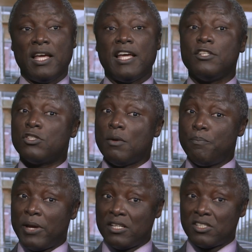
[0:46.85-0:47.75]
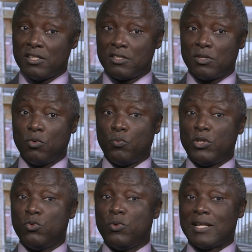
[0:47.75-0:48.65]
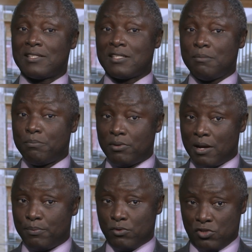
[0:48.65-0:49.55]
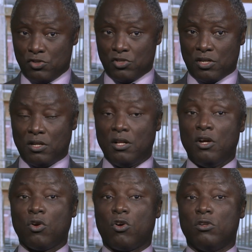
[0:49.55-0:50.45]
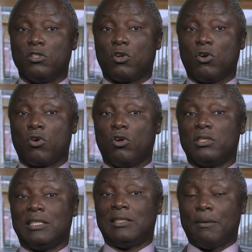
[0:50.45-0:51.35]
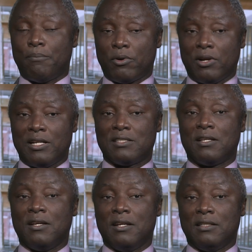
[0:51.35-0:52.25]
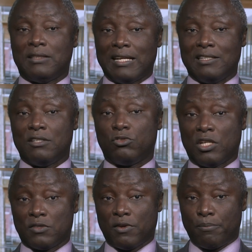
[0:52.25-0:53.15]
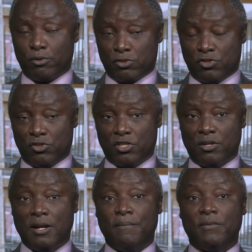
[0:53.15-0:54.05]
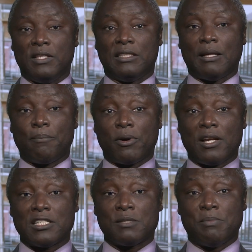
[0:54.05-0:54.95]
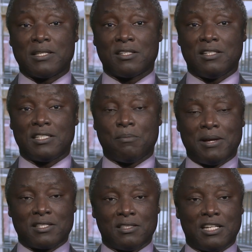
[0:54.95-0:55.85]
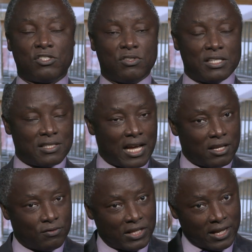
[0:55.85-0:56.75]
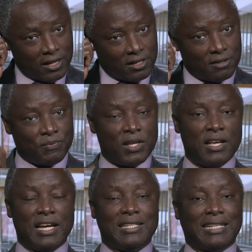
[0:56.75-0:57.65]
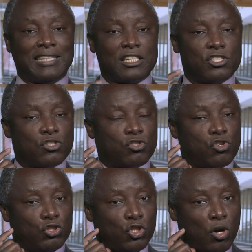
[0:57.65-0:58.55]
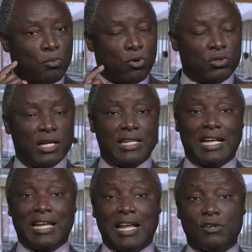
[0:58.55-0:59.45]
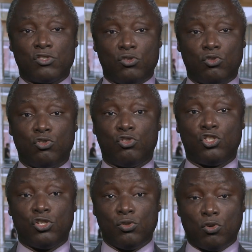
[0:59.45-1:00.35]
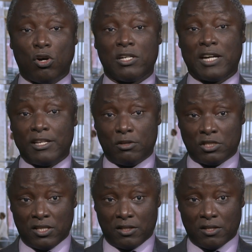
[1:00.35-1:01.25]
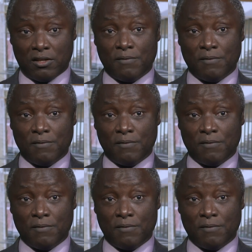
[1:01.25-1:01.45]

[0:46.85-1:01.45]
In some patients, we do a simpler procedure called, called the temporalis tendon transfer procedure. The temporalis muscle is a muscle that is on the side of the head. It attaches to your jawbone and it allows you to chew or grind your teeth.